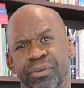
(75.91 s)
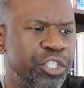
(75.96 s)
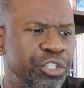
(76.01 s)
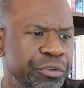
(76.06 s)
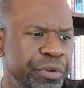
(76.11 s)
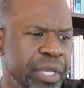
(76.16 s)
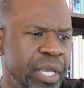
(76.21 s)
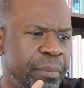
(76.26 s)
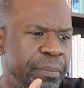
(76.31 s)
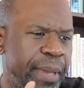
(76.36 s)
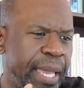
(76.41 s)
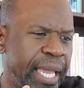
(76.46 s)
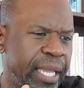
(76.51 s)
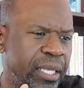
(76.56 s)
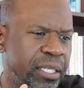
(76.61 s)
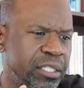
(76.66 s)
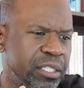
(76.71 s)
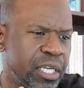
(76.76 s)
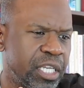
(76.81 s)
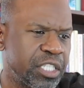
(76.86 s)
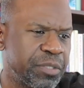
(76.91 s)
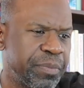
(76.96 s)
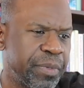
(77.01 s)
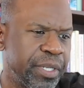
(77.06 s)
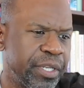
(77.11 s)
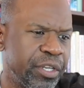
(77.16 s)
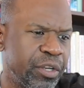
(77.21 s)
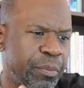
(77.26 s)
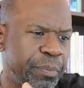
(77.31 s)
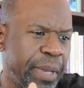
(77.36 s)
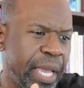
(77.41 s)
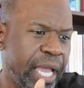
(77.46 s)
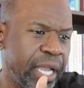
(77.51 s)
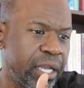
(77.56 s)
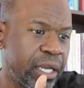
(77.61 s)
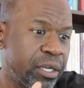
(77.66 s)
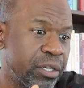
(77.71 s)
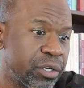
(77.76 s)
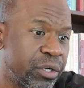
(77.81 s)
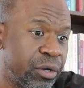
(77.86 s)
During a back adjustment, your
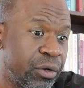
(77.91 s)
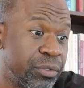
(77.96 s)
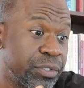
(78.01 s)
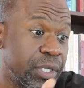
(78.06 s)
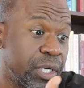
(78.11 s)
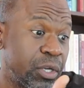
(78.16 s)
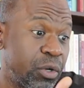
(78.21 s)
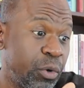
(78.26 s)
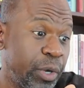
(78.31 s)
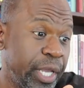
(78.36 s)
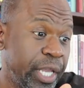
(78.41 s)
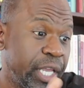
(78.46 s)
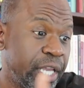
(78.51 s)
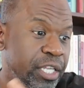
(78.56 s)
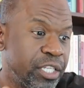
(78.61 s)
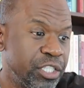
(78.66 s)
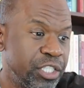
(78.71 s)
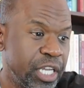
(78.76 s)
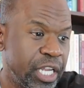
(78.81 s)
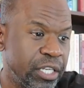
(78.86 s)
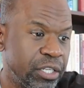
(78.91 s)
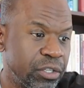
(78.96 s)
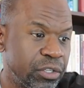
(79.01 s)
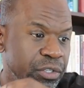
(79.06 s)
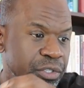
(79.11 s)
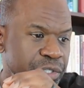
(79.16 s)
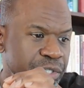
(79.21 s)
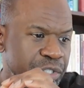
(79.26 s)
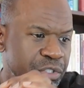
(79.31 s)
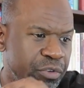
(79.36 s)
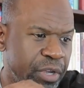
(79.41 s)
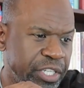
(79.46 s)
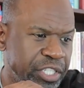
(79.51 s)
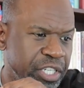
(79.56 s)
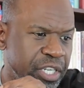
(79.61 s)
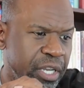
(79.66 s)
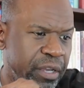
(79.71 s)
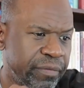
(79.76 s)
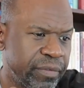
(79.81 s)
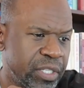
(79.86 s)
back undergoes a quick, gentle
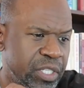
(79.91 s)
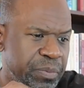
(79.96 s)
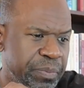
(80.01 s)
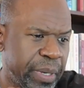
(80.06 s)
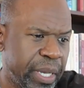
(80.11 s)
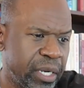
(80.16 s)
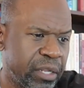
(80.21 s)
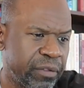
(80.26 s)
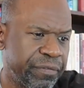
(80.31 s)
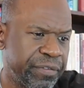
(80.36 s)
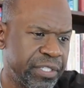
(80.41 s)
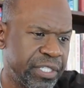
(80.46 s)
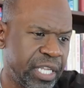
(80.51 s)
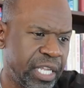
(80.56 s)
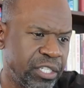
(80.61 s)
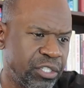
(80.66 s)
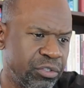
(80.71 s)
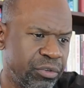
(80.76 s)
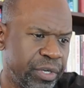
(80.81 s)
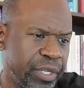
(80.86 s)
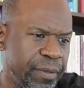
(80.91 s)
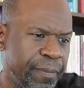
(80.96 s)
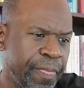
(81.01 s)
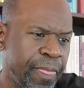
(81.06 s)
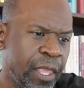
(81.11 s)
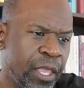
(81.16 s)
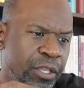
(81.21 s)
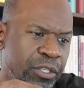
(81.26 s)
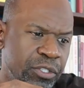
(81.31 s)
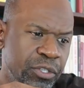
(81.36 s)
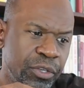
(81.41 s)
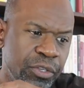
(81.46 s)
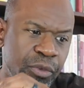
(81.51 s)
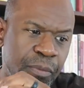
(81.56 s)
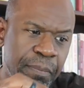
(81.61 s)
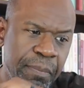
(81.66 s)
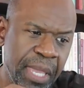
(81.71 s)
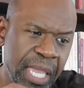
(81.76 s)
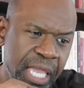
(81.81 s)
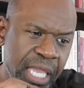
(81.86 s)
stretching of the spinal facet joint, so
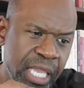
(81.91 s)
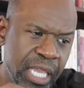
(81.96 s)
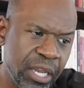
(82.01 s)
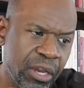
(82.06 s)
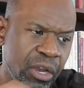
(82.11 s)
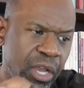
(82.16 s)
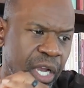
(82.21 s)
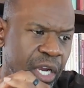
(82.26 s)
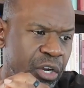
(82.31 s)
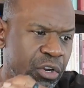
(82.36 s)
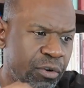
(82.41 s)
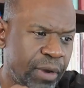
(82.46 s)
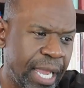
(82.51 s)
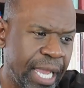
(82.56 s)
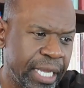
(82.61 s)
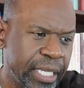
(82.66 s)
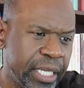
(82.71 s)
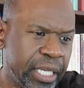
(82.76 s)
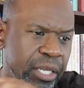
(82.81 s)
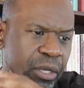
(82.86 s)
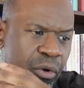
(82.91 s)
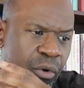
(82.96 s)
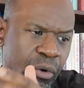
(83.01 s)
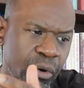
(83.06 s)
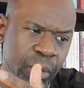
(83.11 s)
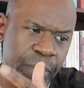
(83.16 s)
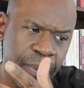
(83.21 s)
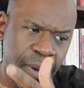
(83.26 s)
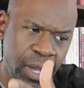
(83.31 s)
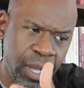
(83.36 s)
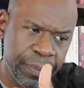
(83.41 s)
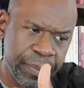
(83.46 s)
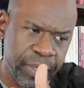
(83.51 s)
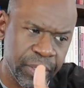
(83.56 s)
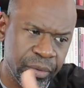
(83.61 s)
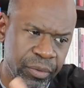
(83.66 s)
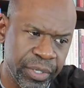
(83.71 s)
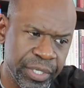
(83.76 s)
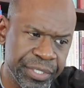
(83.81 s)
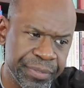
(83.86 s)
you may hear a cracking or a
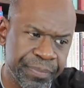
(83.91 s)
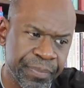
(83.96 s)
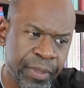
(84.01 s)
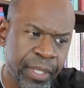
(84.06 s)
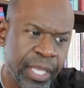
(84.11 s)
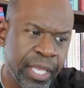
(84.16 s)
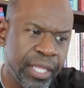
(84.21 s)
popping noise.